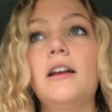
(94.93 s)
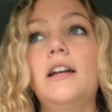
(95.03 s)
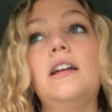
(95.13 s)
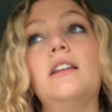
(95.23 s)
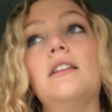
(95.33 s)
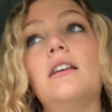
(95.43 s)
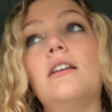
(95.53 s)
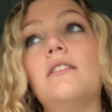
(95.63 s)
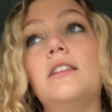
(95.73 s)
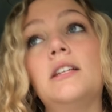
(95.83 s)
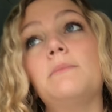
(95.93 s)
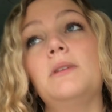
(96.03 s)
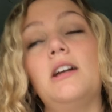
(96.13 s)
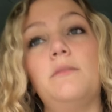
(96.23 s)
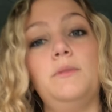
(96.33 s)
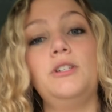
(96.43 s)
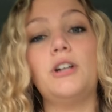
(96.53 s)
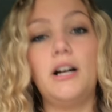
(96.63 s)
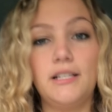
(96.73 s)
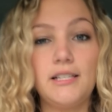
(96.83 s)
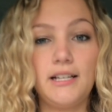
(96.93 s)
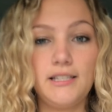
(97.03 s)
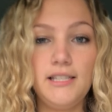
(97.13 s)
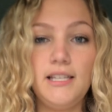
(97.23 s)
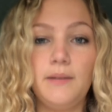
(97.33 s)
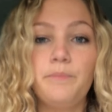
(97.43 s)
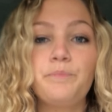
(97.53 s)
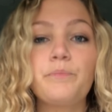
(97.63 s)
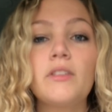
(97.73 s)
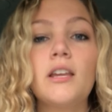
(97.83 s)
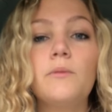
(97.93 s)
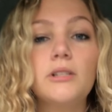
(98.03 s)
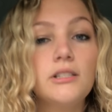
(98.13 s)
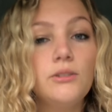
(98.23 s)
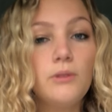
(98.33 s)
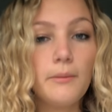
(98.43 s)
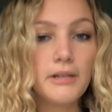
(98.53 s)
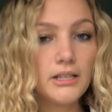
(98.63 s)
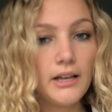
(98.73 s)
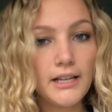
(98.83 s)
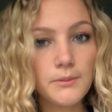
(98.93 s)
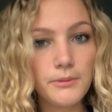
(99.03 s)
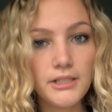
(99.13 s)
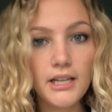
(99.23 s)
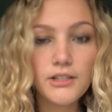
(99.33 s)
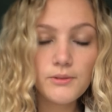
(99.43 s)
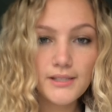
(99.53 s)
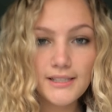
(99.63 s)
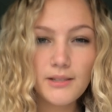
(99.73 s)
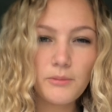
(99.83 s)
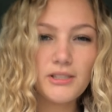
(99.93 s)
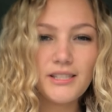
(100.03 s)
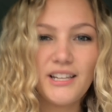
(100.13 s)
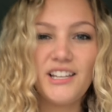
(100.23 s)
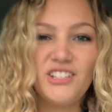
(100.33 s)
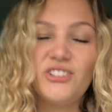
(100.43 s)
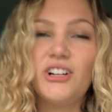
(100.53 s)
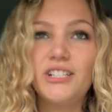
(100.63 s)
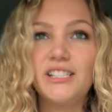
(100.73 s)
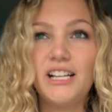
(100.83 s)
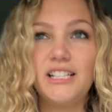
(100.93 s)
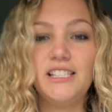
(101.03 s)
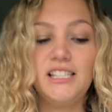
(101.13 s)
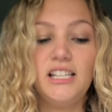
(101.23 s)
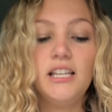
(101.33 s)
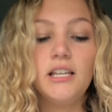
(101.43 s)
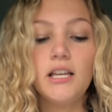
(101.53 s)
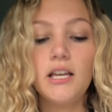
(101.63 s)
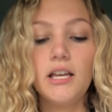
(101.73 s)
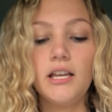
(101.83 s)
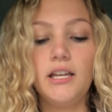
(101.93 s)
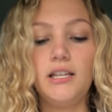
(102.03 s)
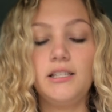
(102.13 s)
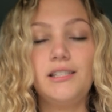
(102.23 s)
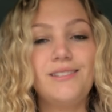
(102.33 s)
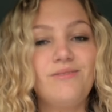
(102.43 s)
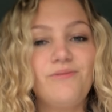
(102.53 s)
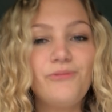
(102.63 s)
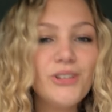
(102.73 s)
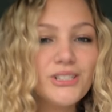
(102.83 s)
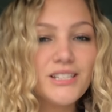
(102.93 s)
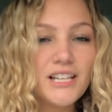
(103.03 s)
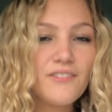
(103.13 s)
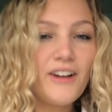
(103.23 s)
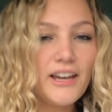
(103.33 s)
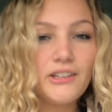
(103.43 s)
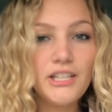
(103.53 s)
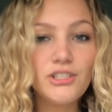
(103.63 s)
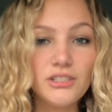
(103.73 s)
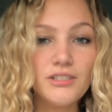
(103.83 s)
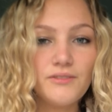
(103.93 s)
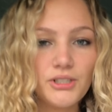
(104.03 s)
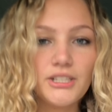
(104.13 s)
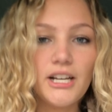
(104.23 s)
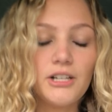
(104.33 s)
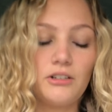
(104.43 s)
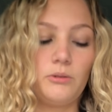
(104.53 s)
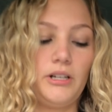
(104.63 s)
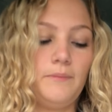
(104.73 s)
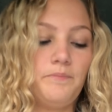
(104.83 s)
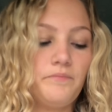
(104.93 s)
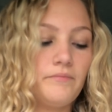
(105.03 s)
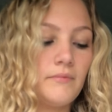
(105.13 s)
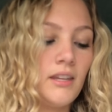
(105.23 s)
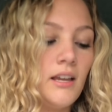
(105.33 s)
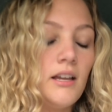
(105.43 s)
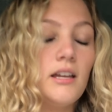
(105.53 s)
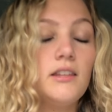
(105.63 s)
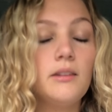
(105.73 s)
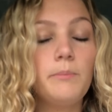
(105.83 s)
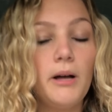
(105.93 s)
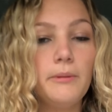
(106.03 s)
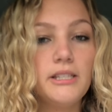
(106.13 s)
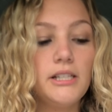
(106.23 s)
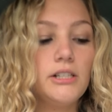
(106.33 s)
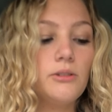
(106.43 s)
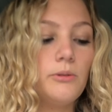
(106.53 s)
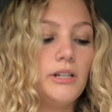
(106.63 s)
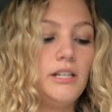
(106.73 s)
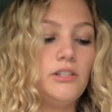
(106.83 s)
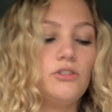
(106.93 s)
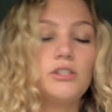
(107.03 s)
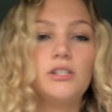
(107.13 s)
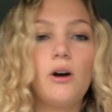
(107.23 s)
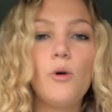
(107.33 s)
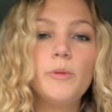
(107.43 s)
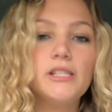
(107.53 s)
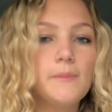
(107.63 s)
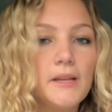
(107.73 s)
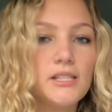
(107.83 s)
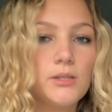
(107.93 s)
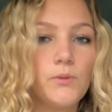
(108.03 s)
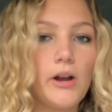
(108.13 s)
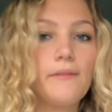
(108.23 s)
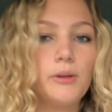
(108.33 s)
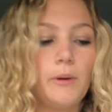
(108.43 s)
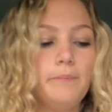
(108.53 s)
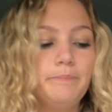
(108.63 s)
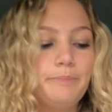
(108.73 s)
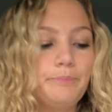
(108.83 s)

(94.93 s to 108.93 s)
And it becomes your unassigned seat. And when you come into class one day and you see someone sitting in your unassigned seat, it feels like a violation of your territory. And then public territory is just the open spaces for everyone.